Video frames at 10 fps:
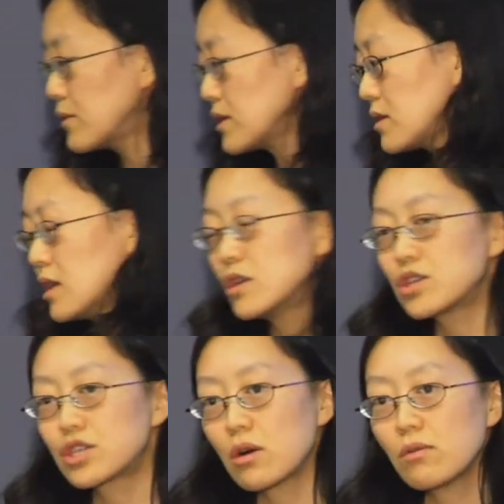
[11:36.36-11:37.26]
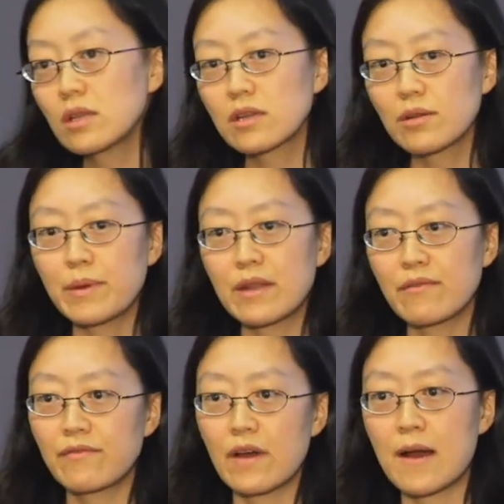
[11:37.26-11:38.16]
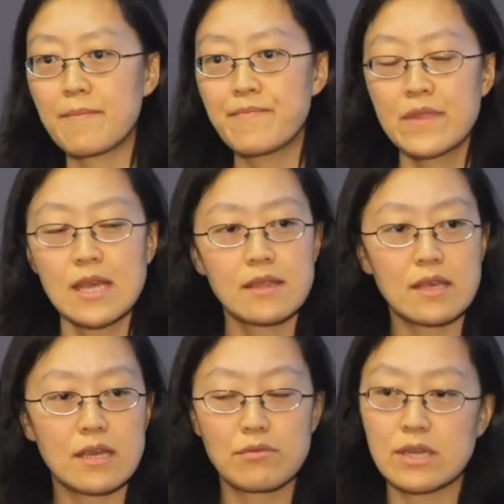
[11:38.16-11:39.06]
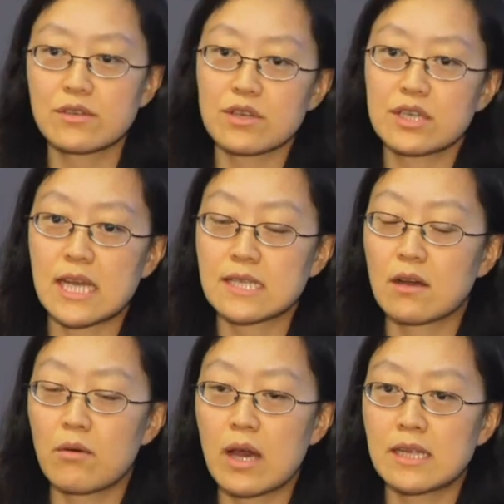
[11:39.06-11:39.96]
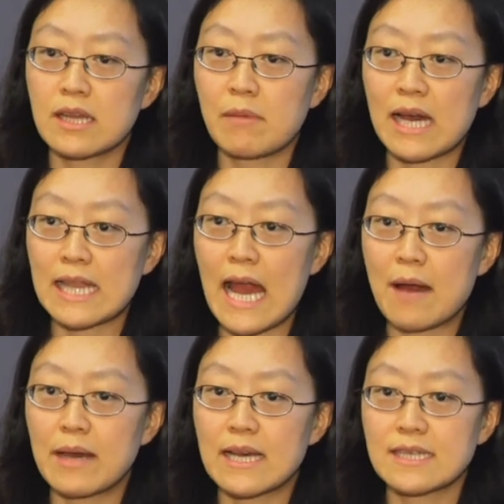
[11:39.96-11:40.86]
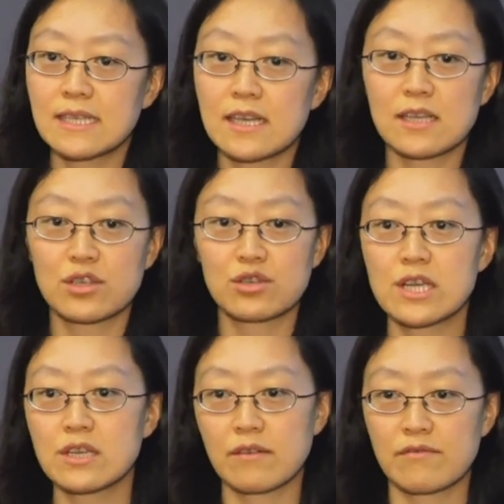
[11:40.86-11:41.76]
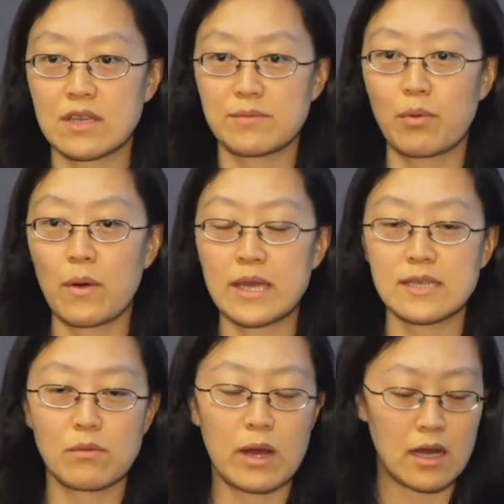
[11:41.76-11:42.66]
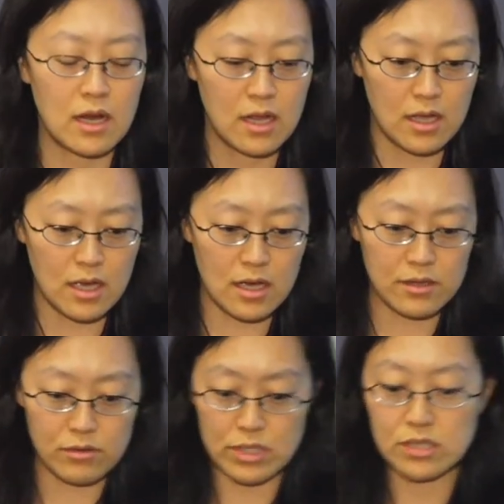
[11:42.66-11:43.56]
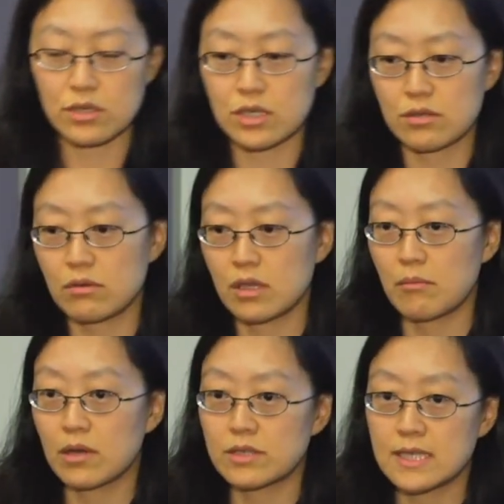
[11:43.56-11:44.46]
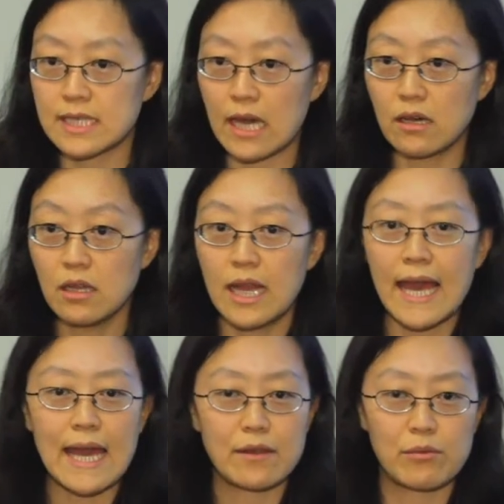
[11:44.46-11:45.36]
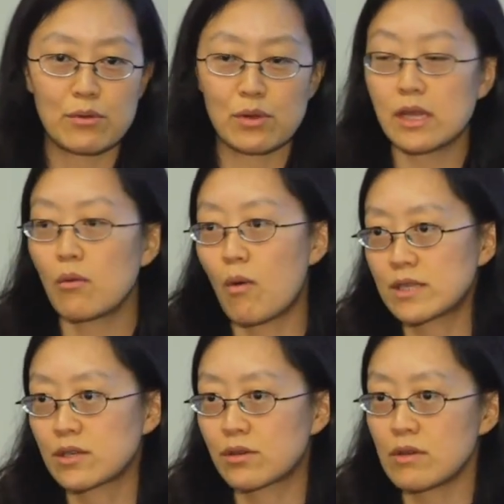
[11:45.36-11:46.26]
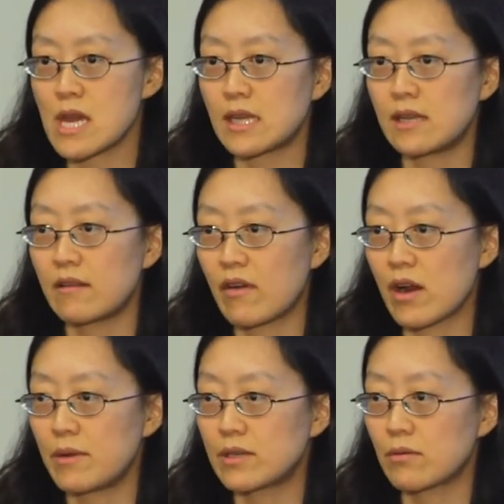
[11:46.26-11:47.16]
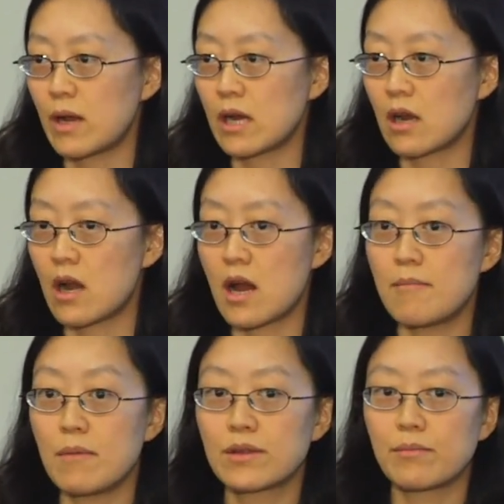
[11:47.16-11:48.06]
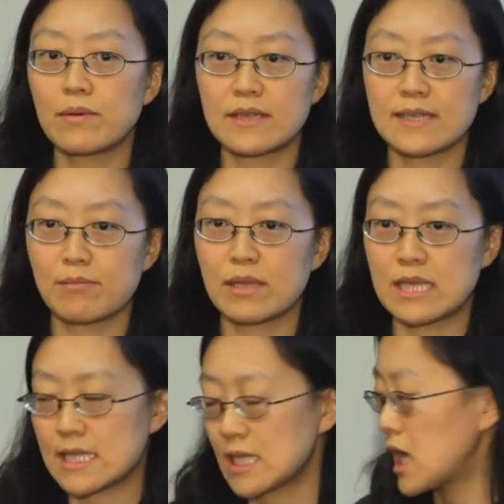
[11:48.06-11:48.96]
will show a little bit of the research that's going on in my lab as an illustration of these points, where the research is really multi-scale, and we really want to create an environment where multiple disciplines